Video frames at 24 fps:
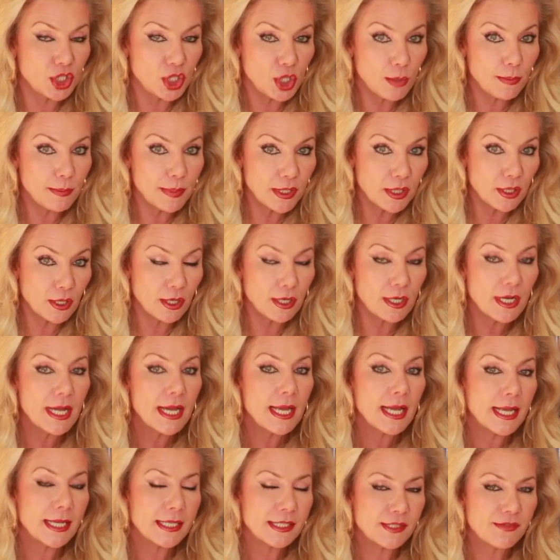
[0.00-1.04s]
Jupiter
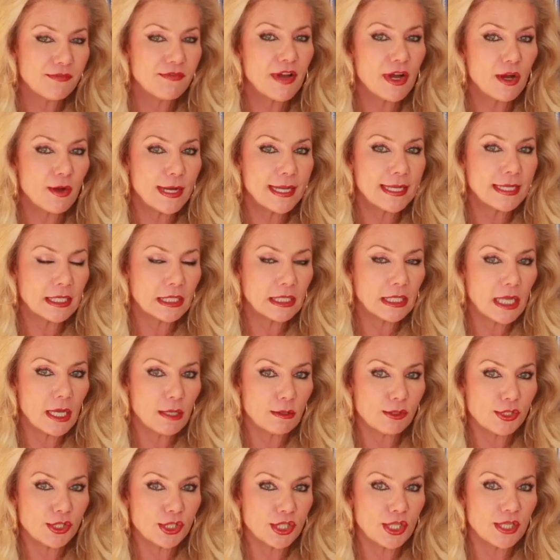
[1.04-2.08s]
is very
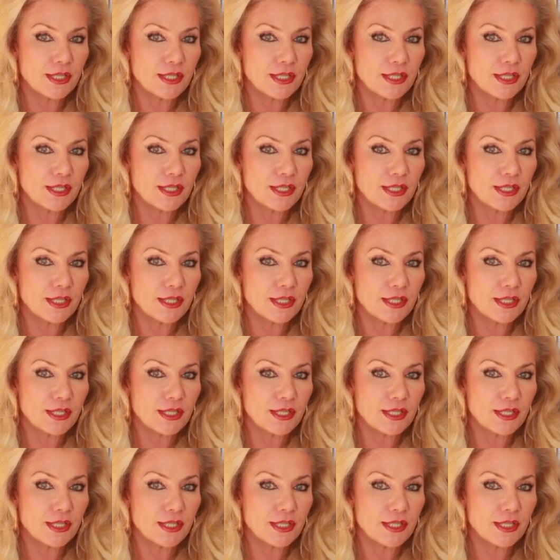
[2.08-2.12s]
close